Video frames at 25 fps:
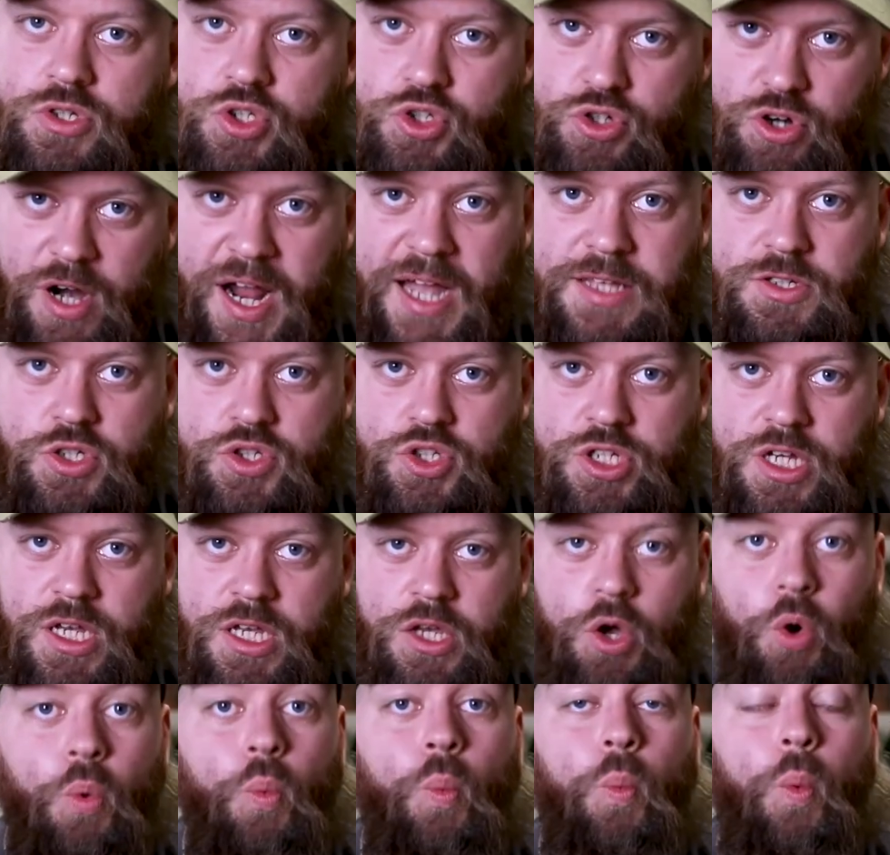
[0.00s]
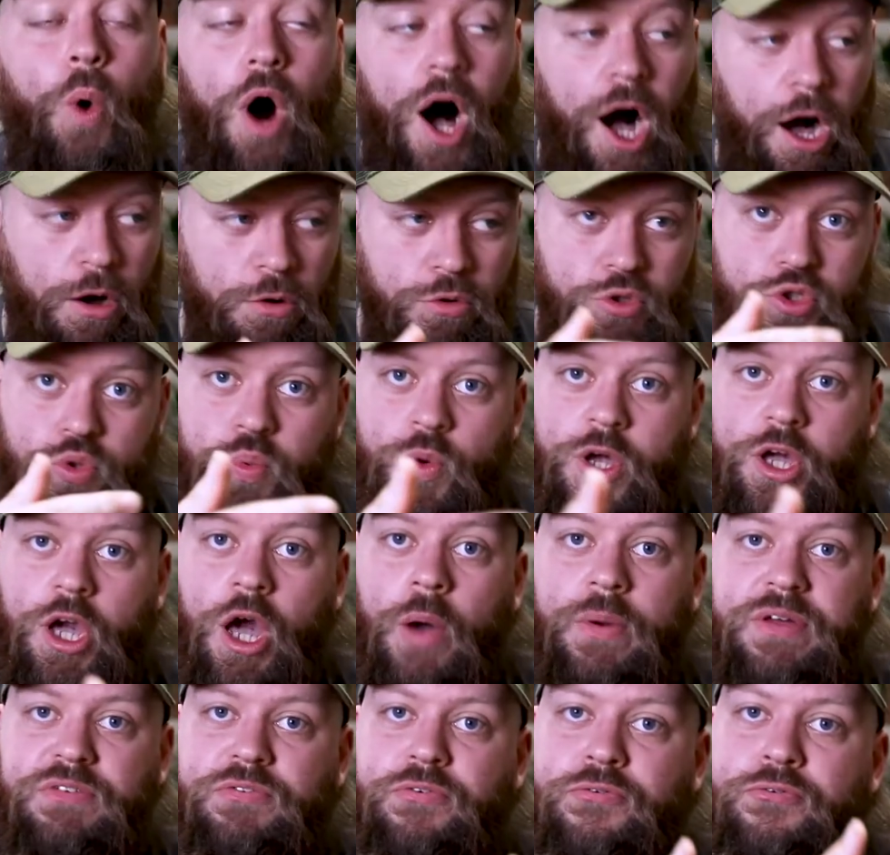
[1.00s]
strategy whilst we're
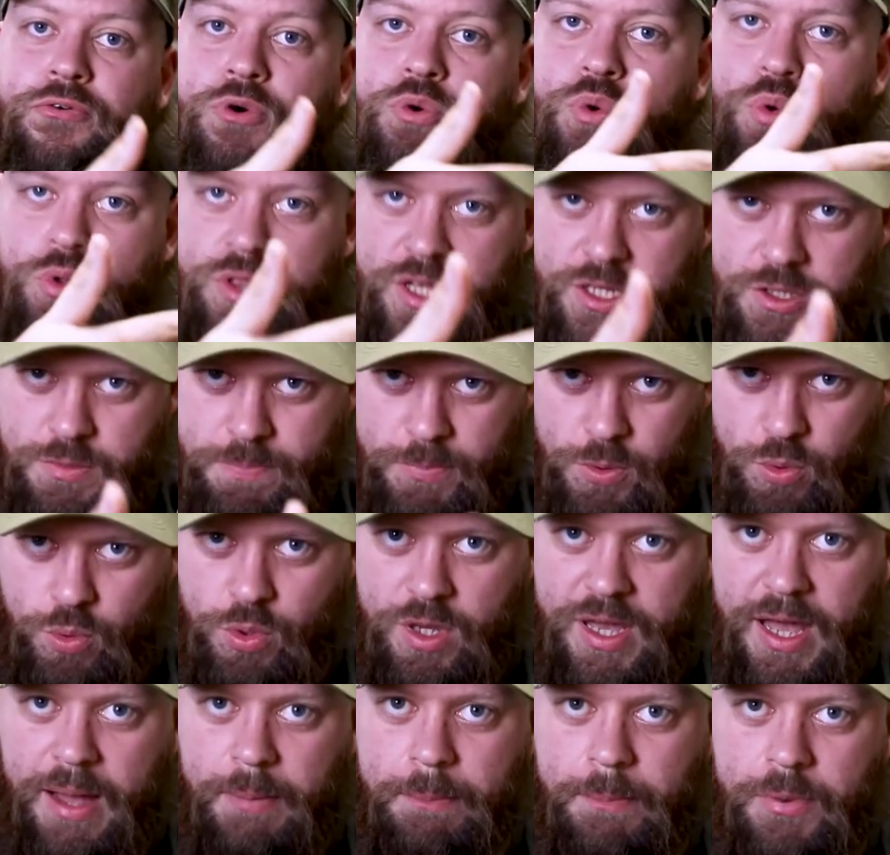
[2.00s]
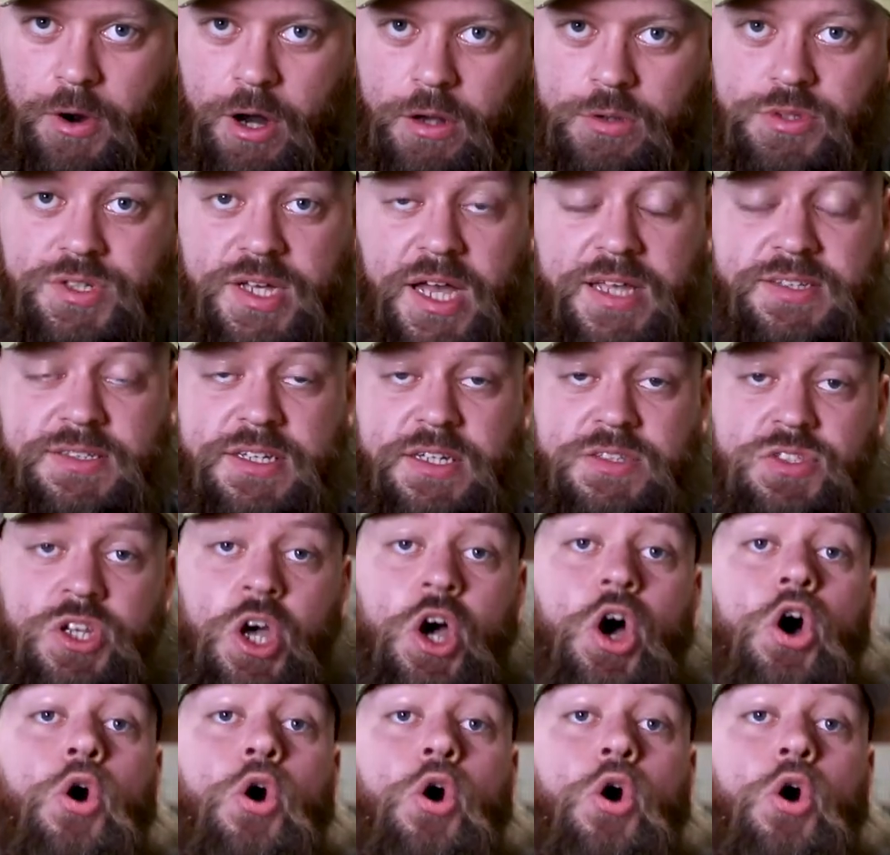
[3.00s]
going through these bootcamp processes,